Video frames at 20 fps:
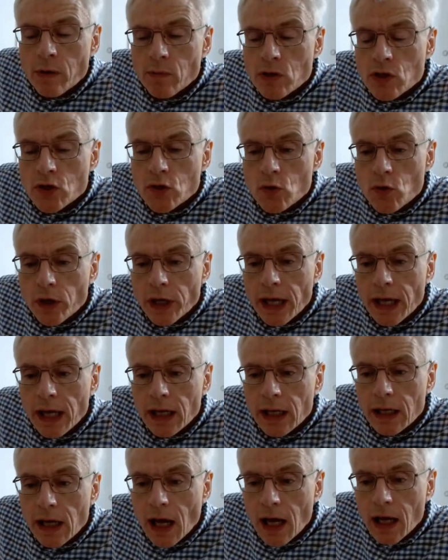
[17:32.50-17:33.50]
we were
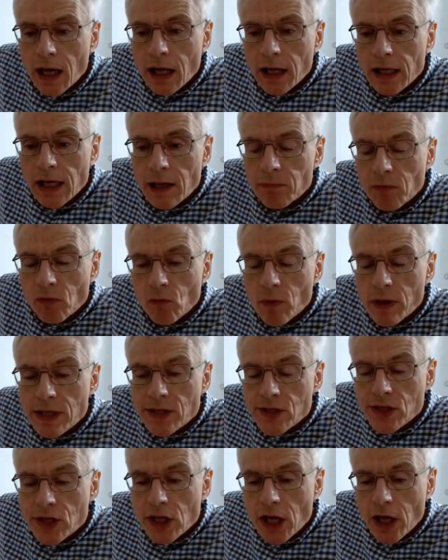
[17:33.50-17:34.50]
talking a couple of
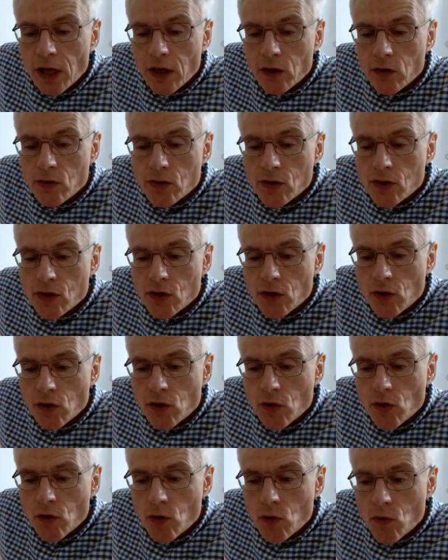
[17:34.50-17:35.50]
weeks ago
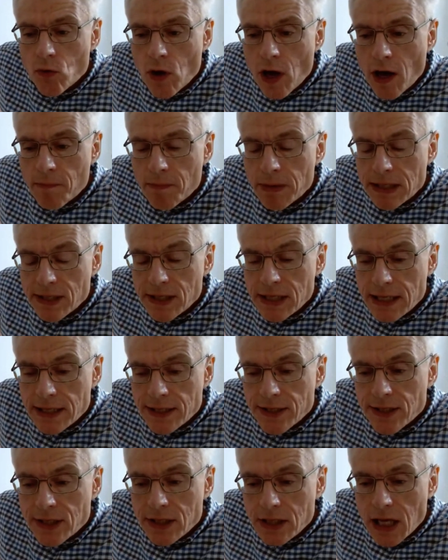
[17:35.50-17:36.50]
to a
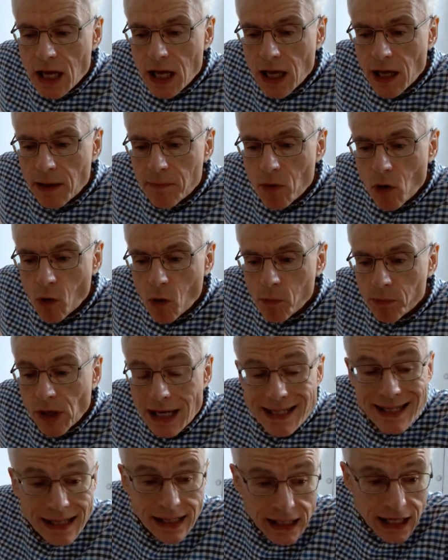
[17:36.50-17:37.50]
business
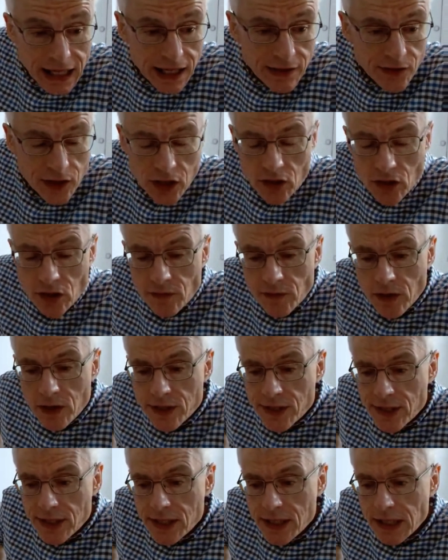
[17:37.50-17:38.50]
operating near the
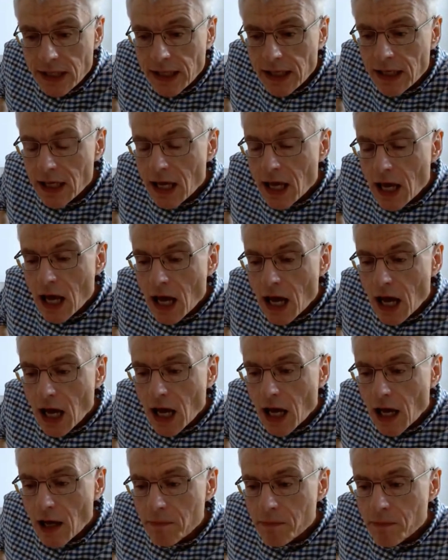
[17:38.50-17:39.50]
university
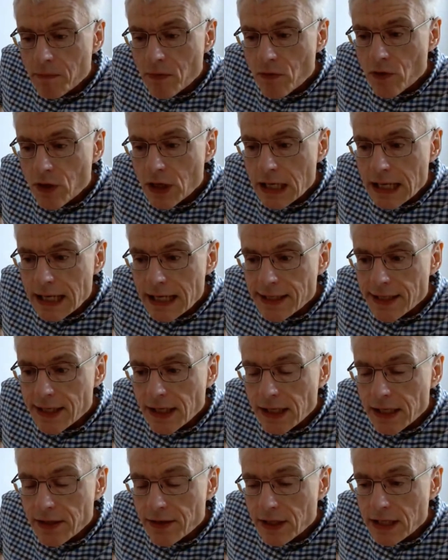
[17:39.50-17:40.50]

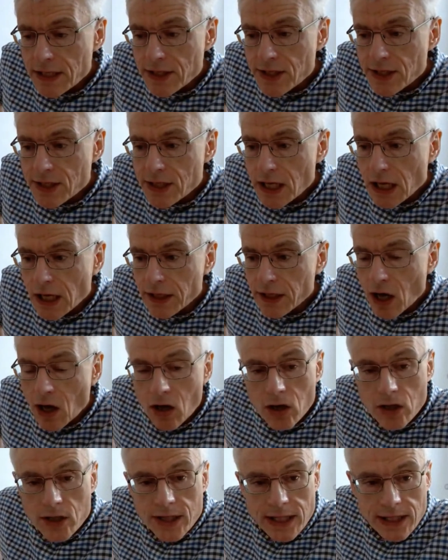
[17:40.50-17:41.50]
that's an
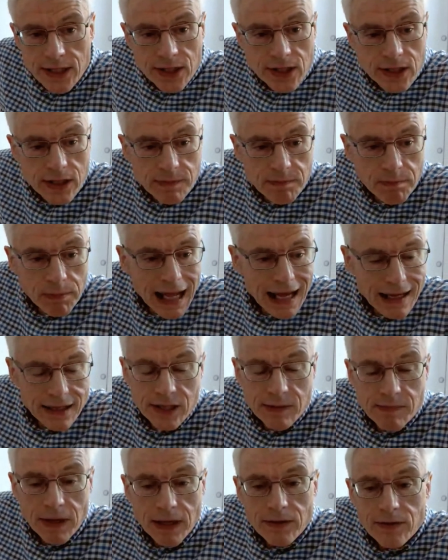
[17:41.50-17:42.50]
artist
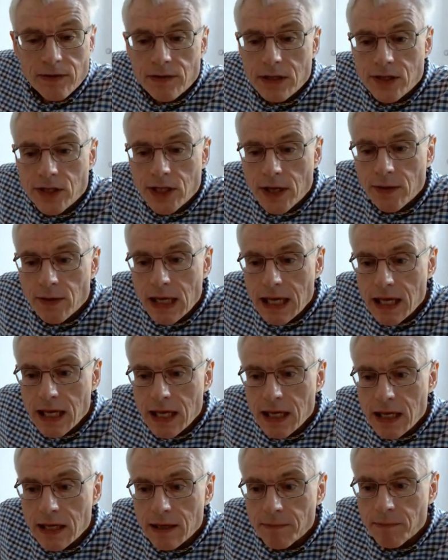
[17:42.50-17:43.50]
blacksmith. So
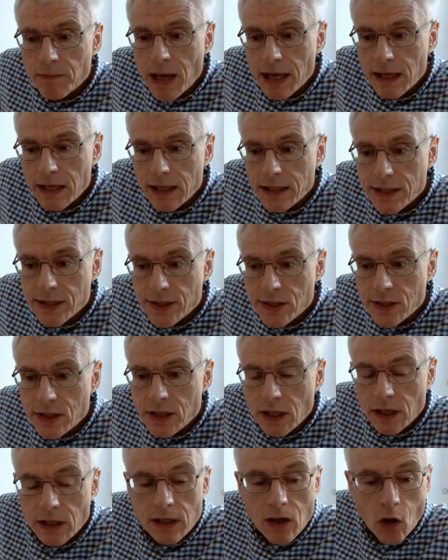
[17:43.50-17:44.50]
he
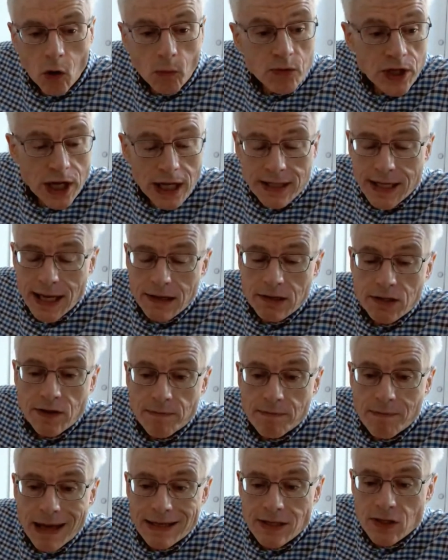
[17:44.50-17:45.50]
makes objects
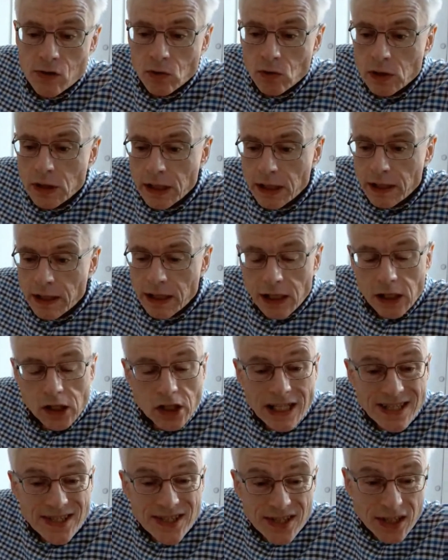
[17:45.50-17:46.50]
out of metal,
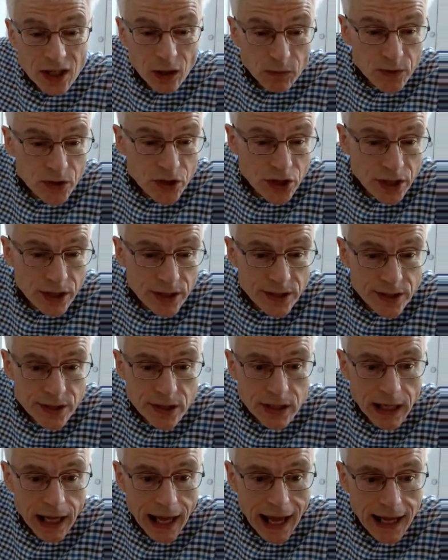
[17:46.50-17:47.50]
including
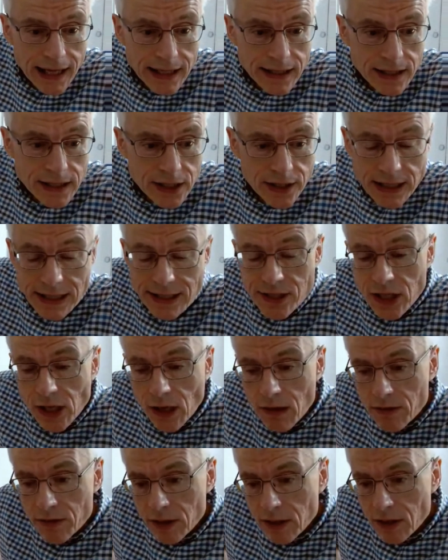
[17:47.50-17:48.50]
sculptures and things
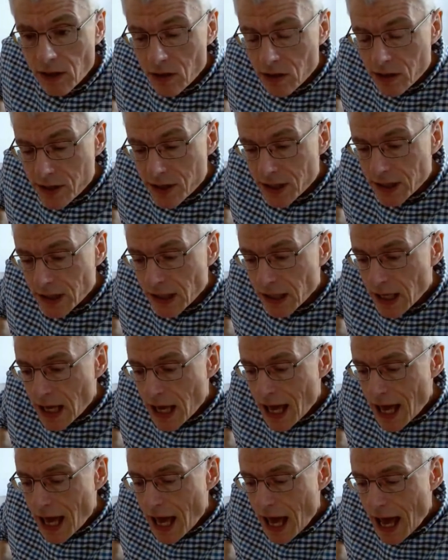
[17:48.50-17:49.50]
to go in the garden.
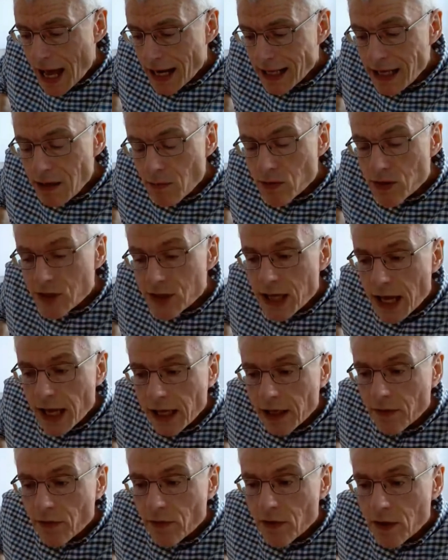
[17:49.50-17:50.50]
And he was
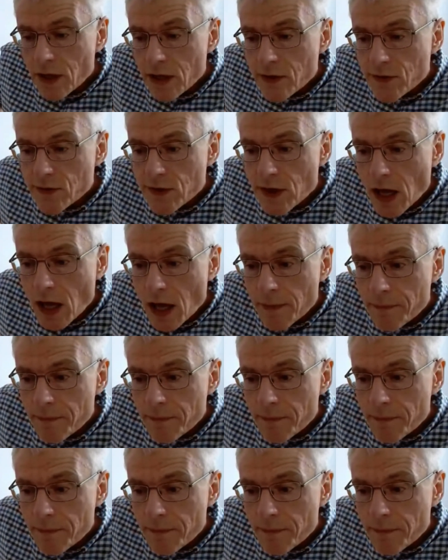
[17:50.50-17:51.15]
saying that